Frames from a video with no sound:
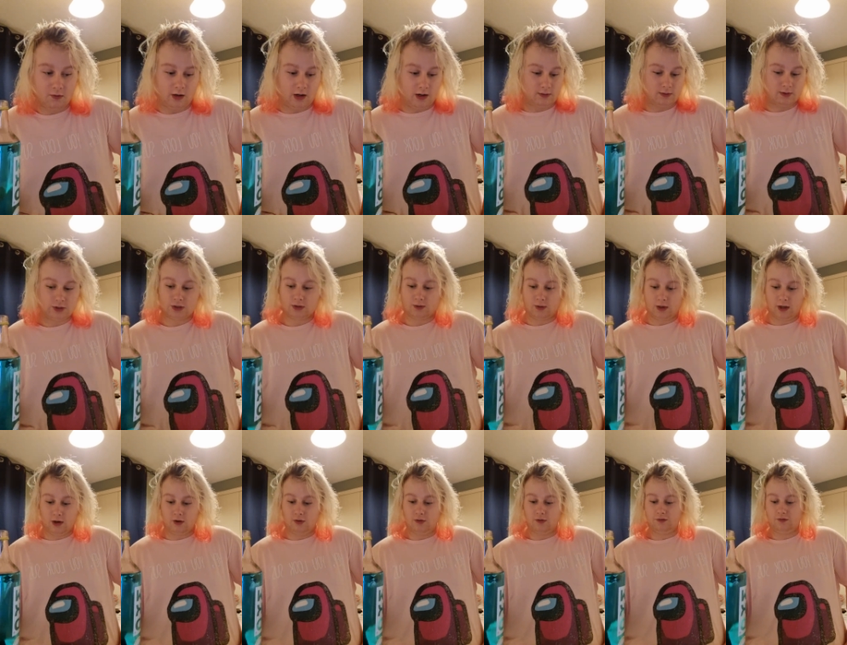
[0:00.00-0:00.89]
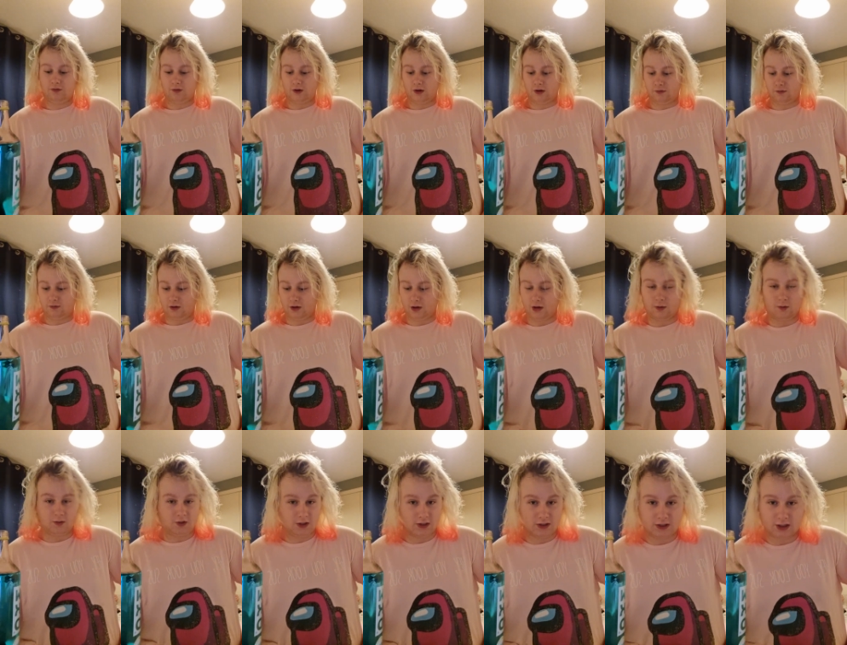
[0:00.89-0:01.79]
When I was 12, I
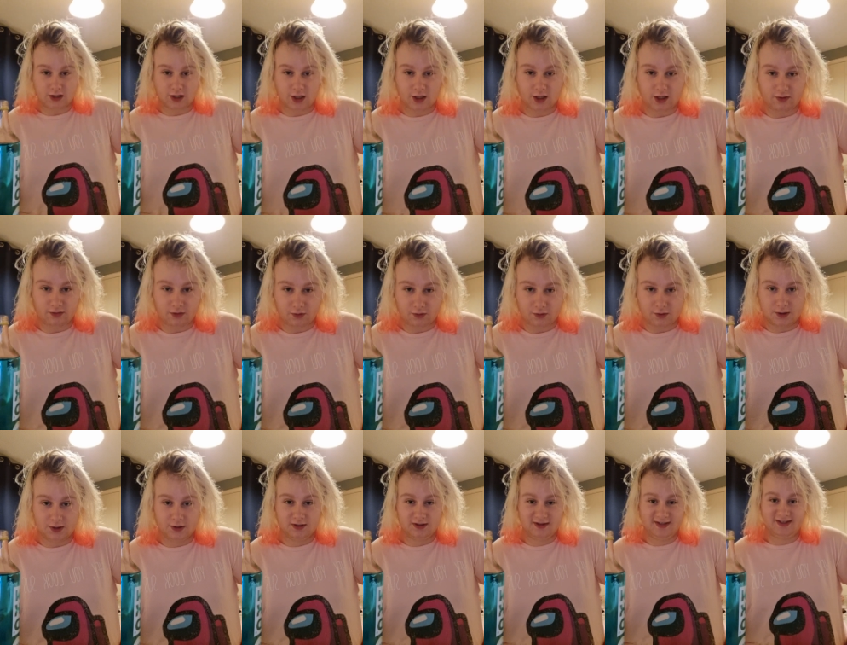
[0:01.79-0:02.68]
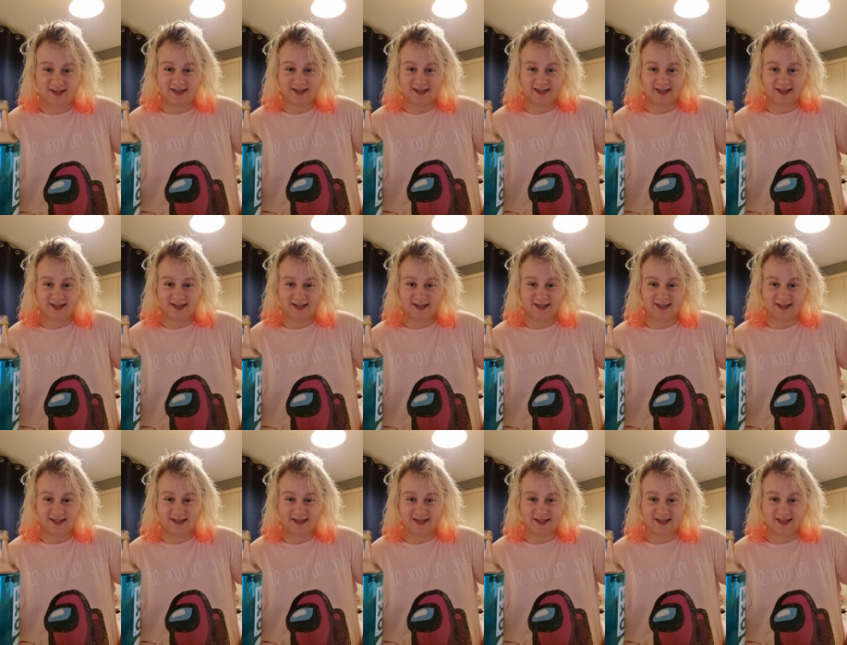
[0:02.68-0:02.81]
fucking wanted to kill everyone.